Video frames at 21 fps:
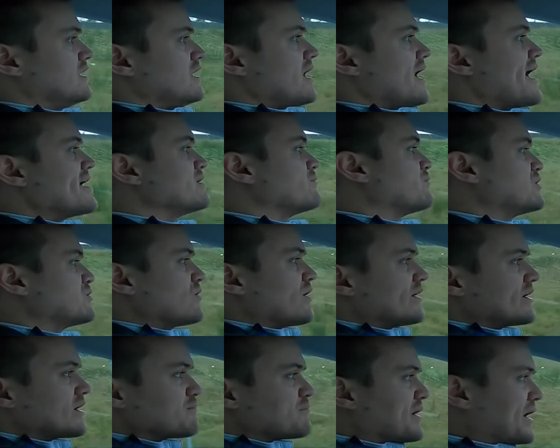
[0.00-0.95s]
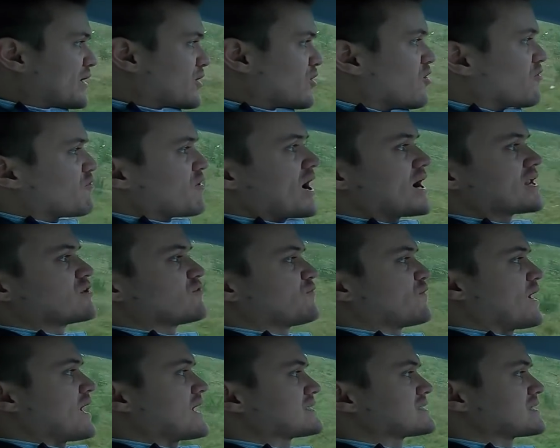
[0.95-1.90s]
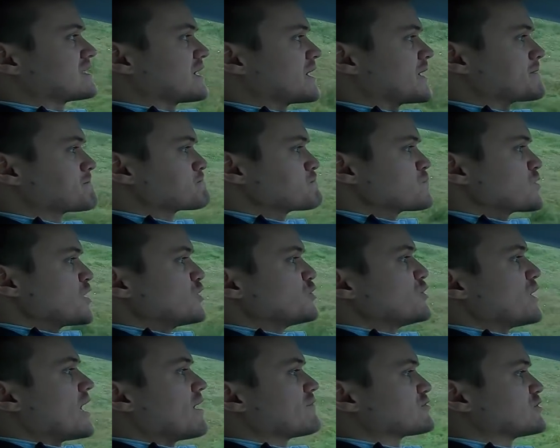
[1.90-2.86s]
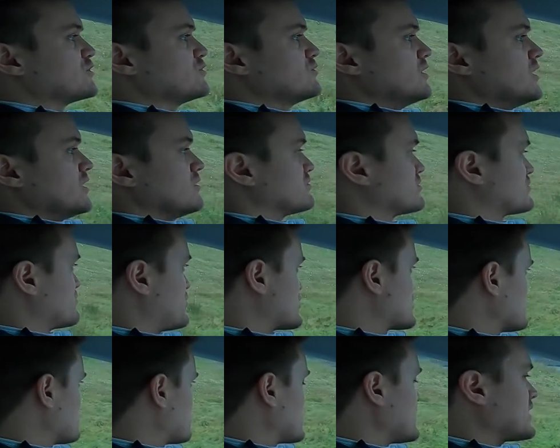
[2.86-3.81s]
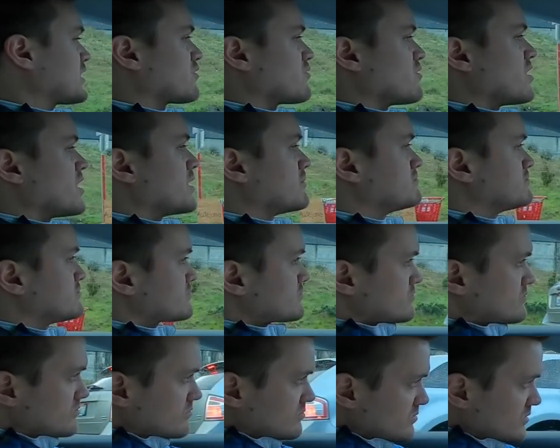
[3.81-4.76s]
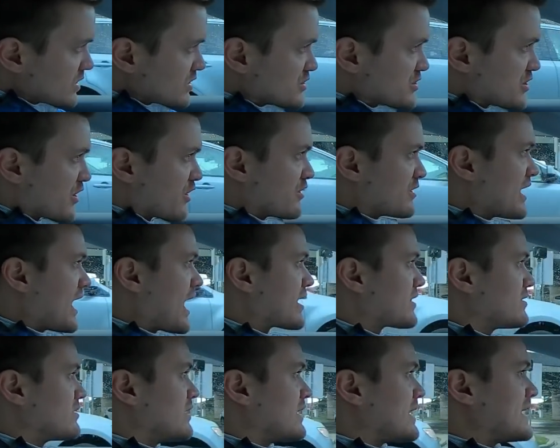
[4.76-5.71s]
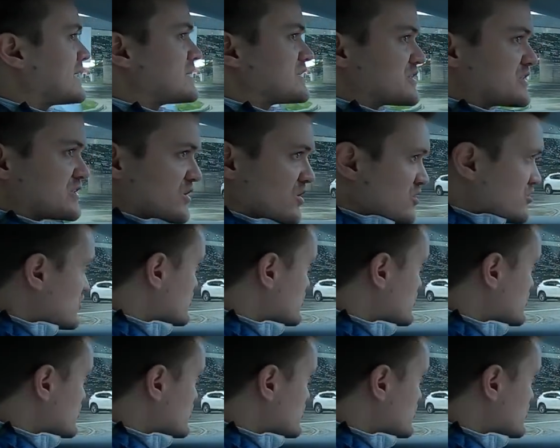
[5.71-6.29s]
And then when you want to get back over out of the fast lane, you have to put your blinker on, turn out of the lane. As soon as you